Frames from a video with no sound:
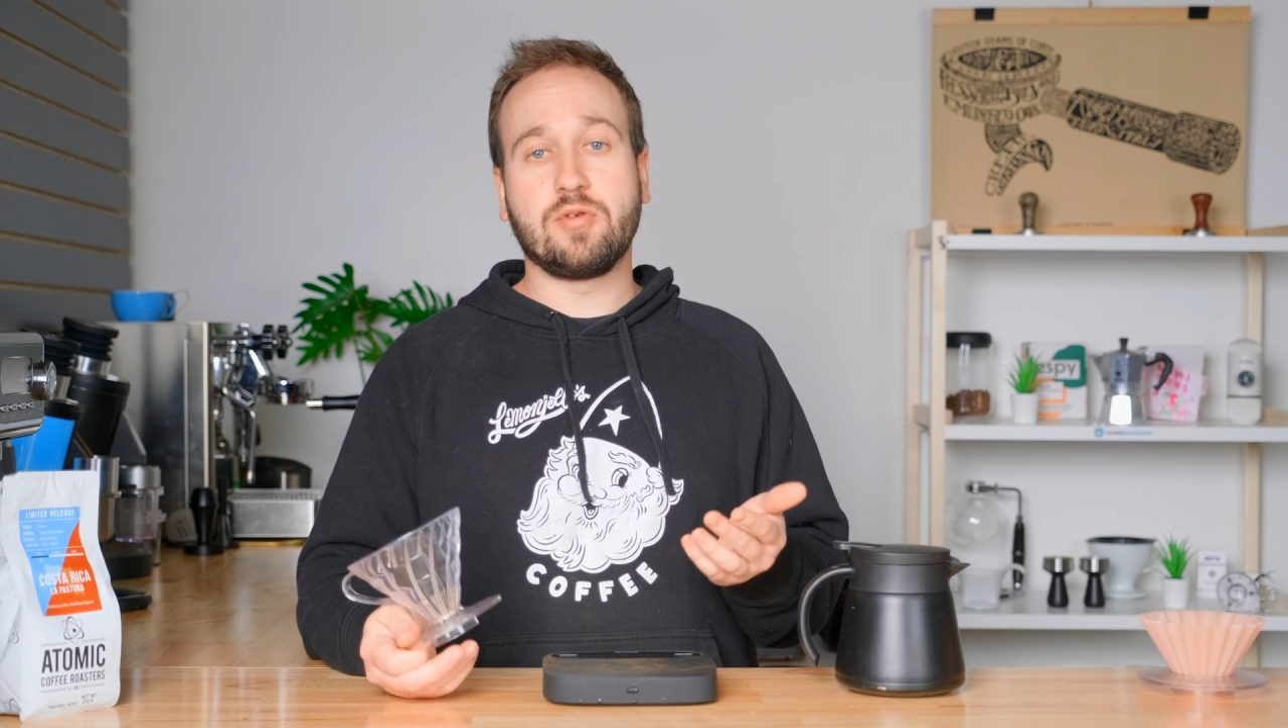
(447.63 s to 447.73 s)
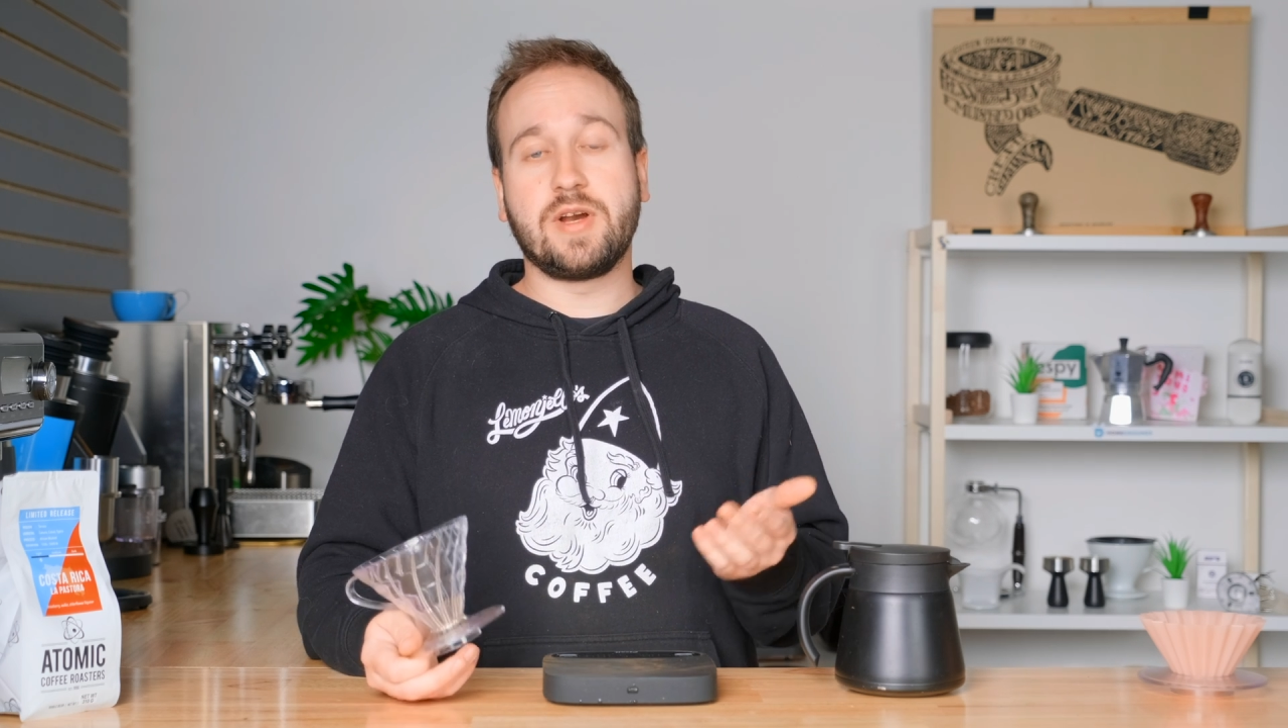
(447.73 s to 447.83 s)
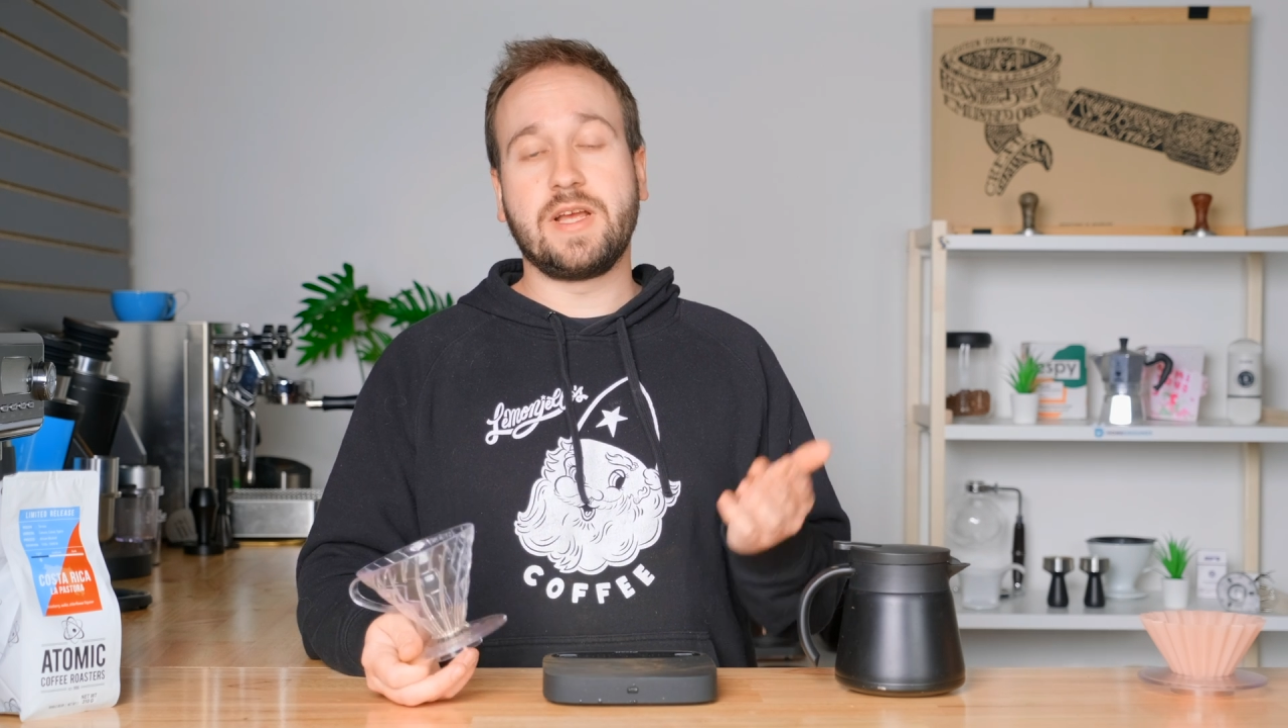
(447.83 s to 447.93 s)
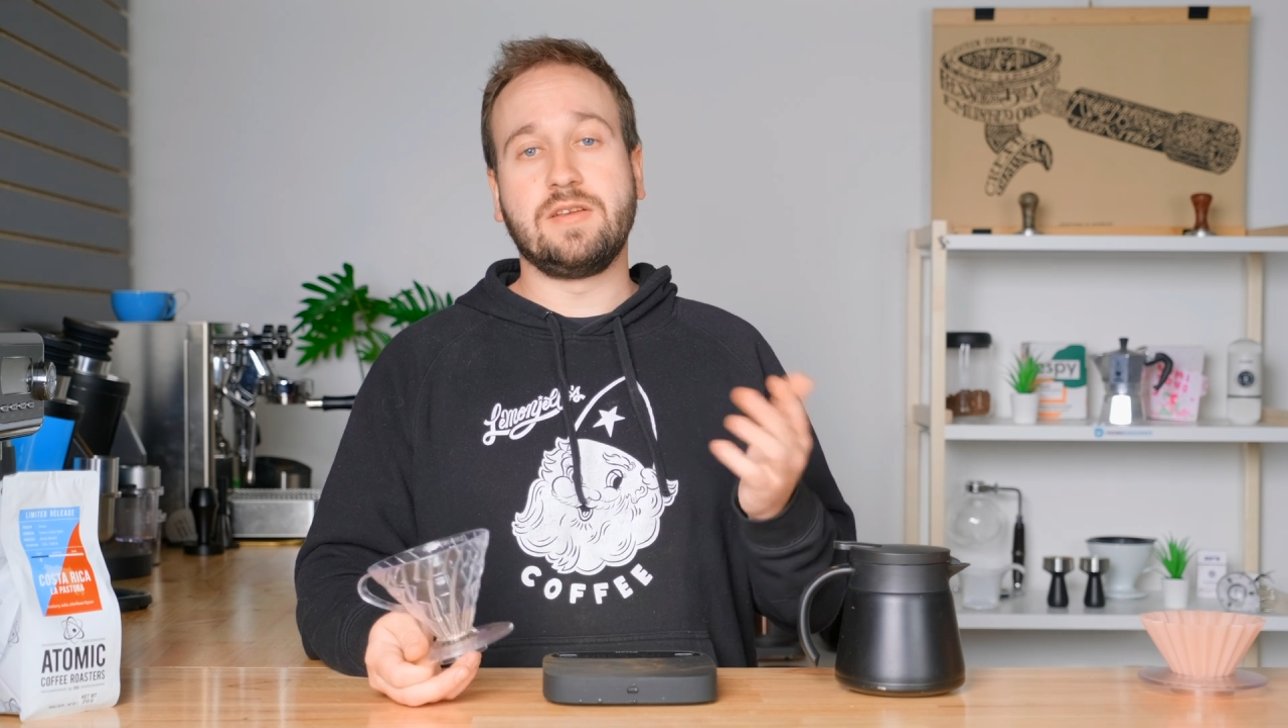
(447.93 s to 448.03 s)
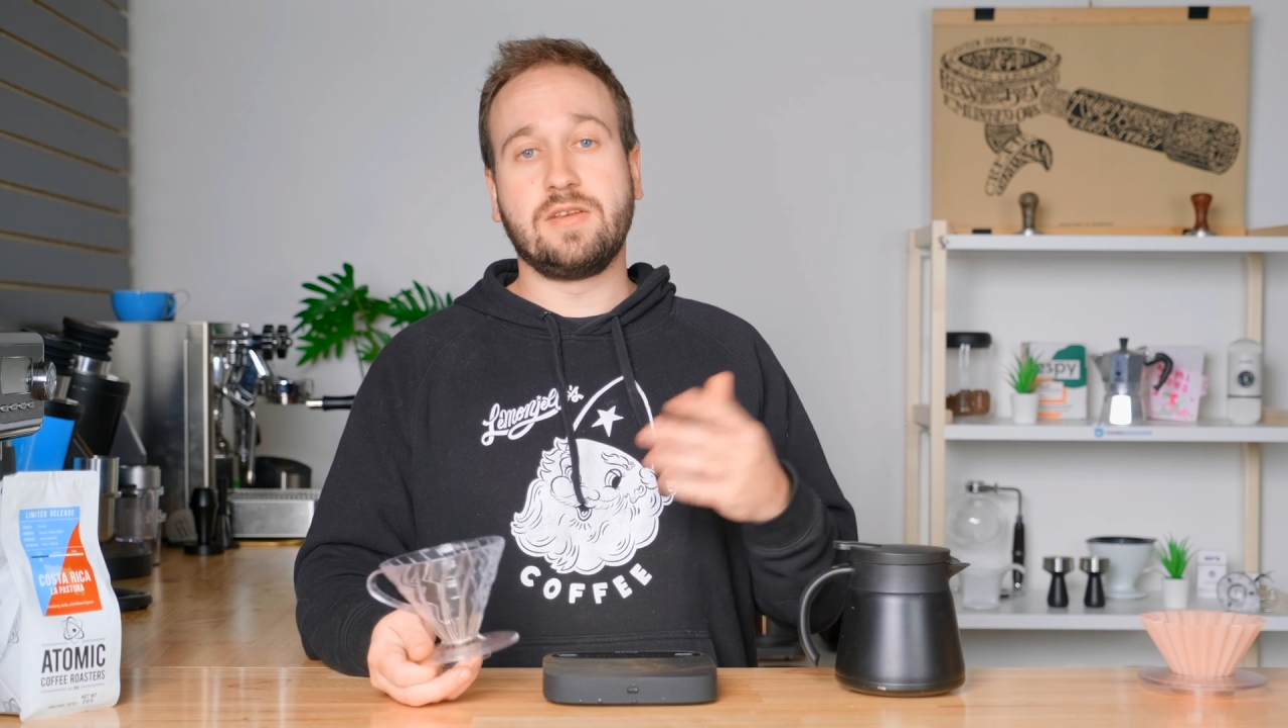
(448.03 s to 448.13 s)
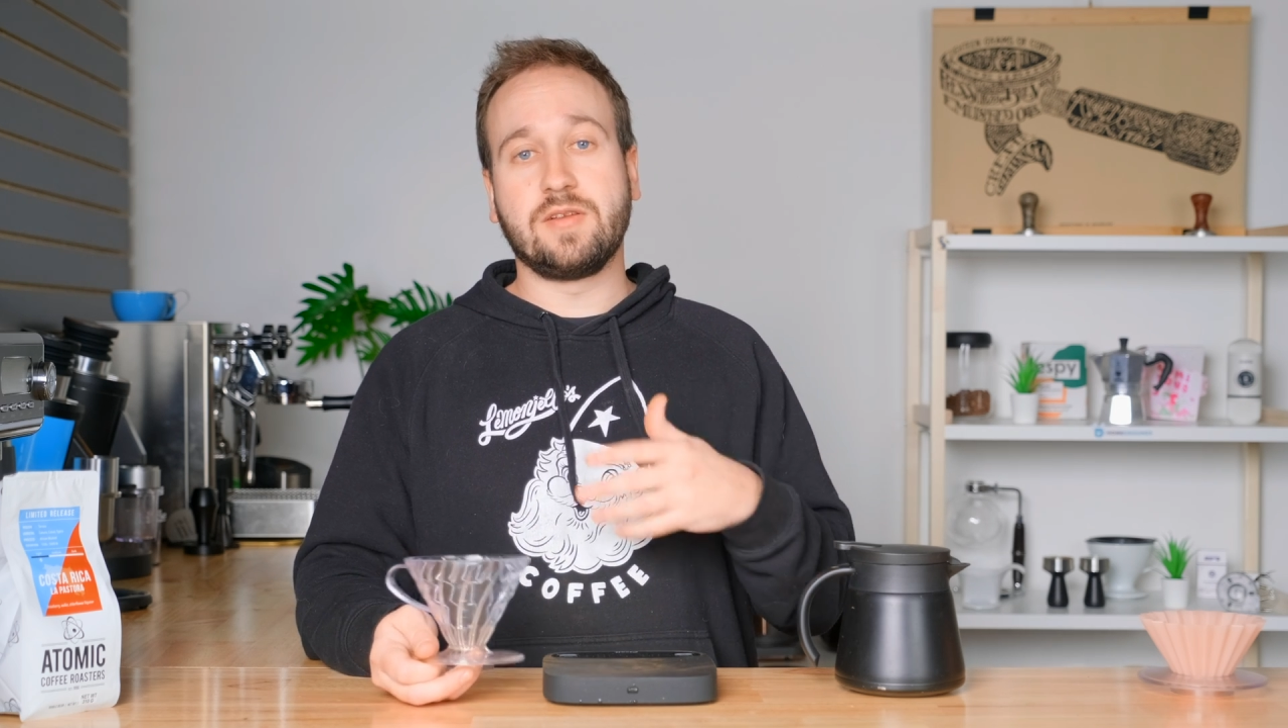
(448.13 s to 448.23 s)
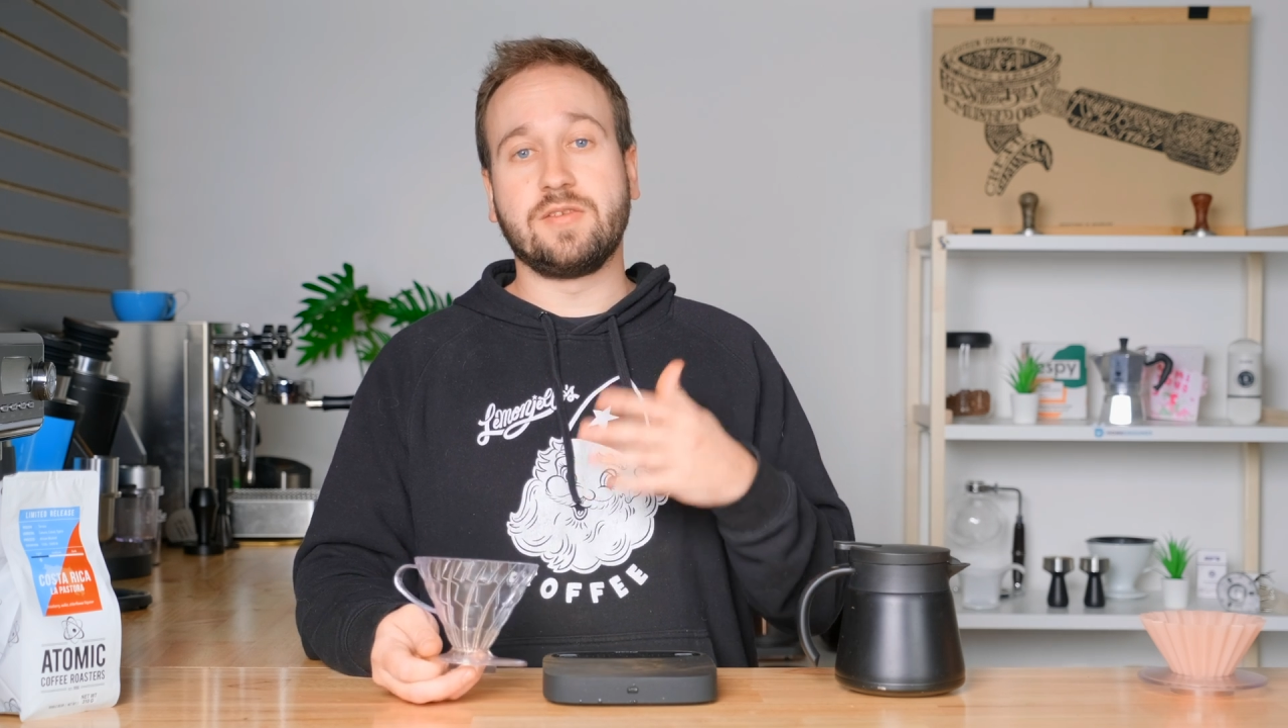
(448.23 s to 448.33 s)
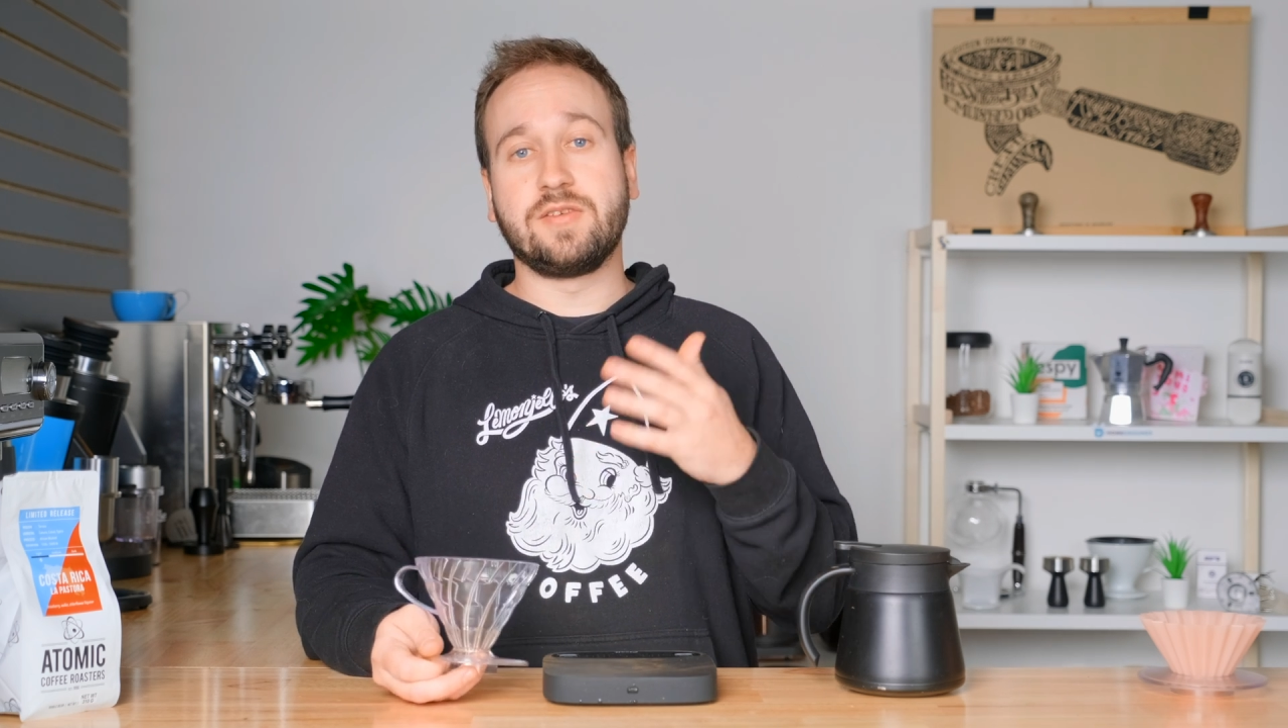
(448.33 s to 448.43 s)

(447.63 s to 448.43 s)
another